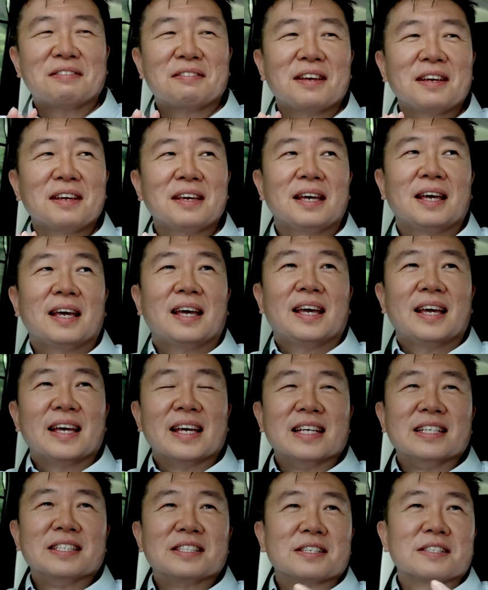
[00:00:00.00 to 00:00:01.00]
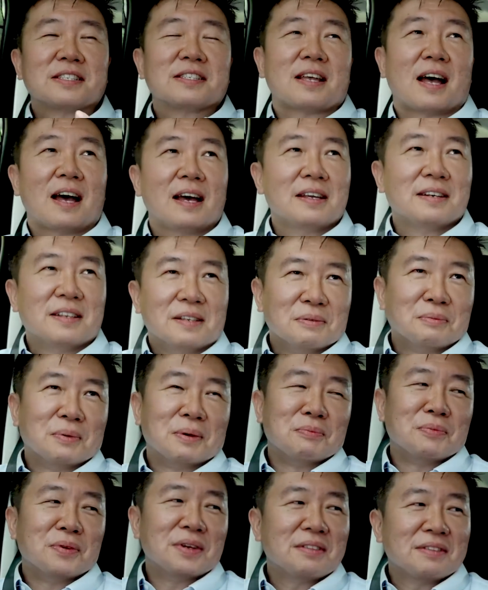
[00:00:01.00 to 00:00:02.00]
think in society,
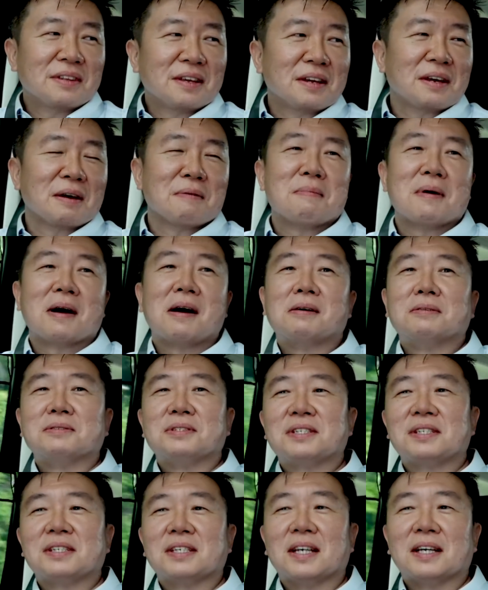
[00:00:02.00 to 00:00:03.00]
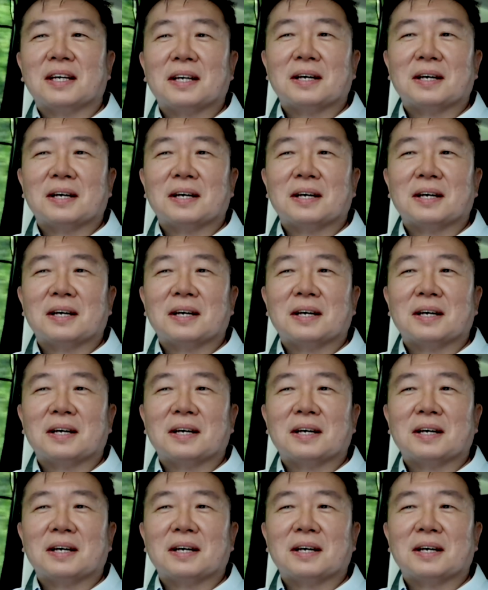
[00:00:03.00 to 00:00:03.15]
when we think about